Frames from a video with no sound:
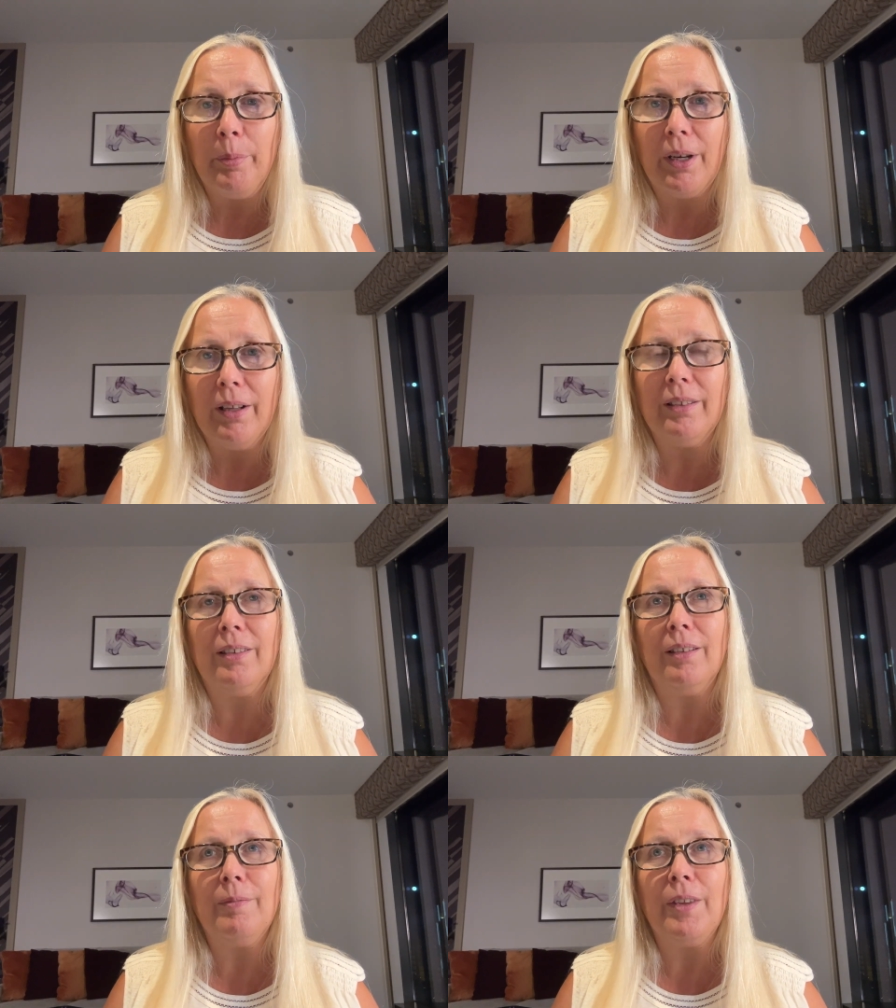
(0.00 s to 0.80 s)
Because
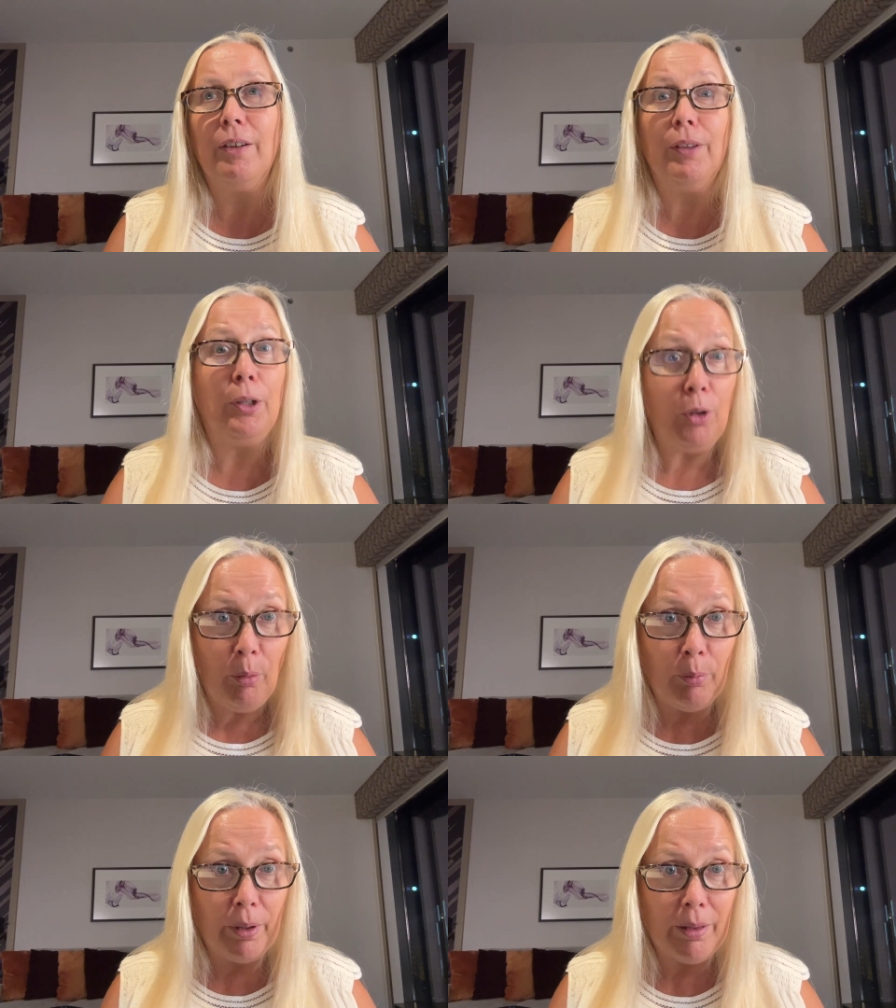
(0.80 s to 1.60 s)
if they
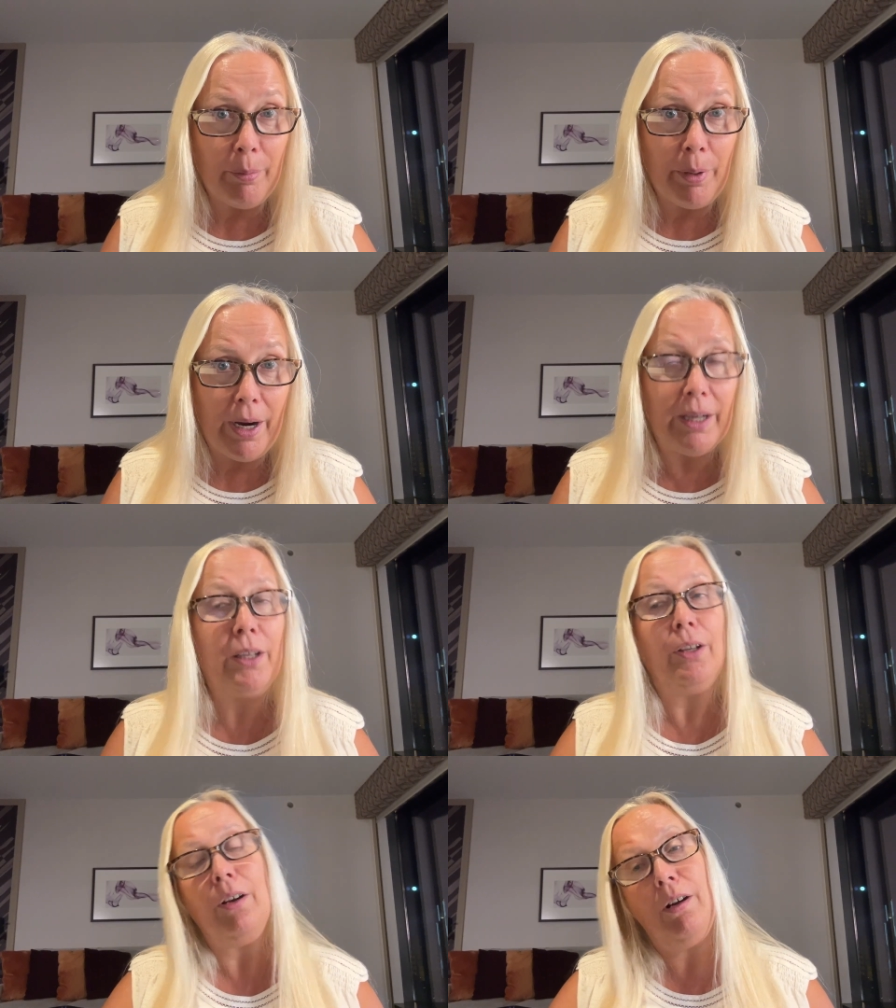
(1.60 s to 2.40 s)
don't bring them back
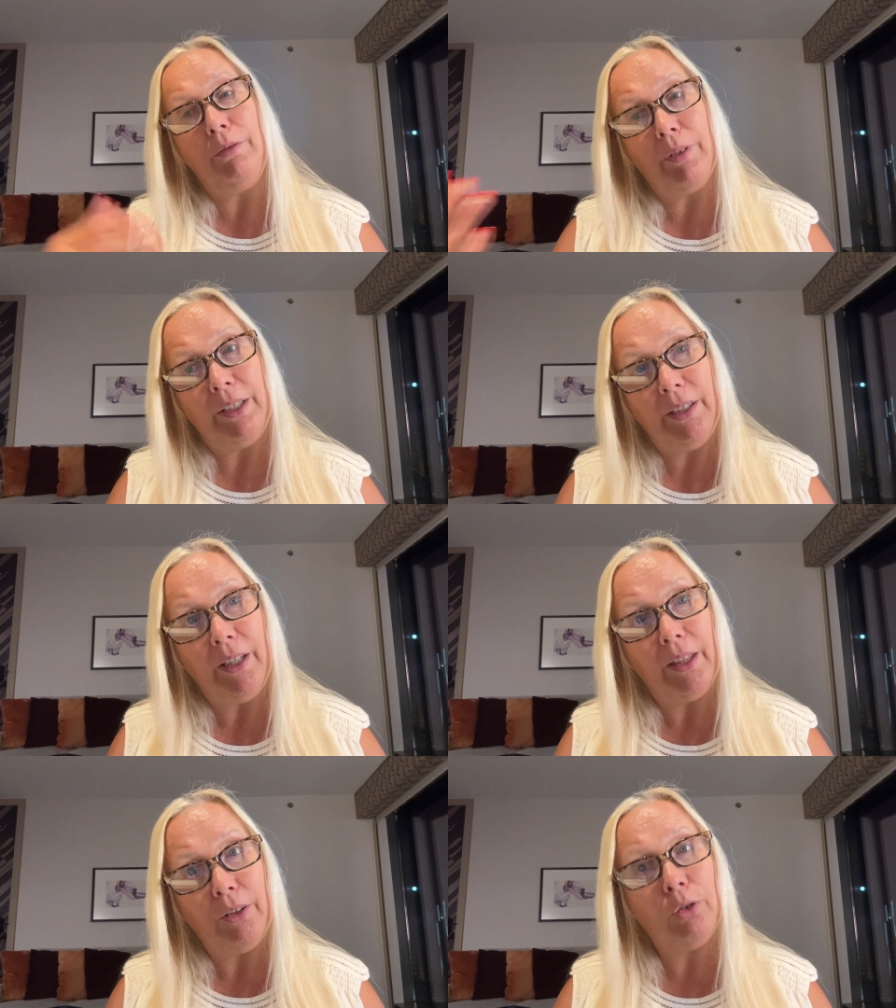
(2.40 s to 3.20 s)
on Rent
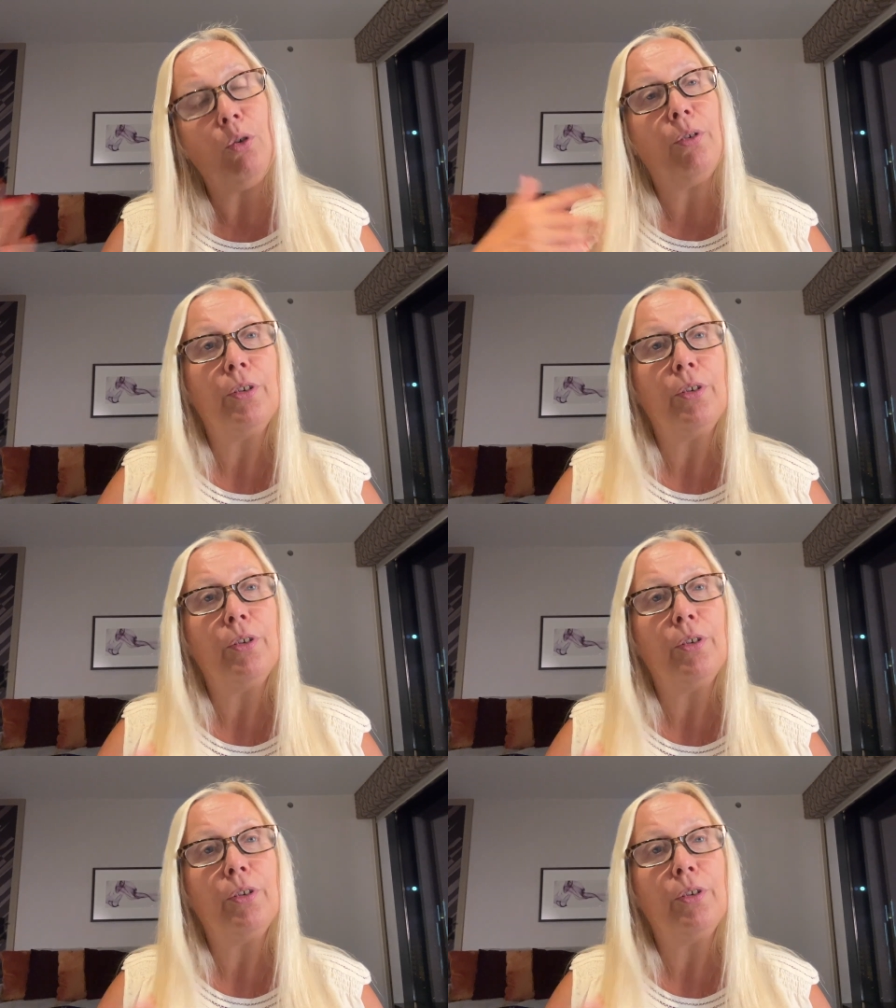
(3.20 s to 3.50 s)
Anything store,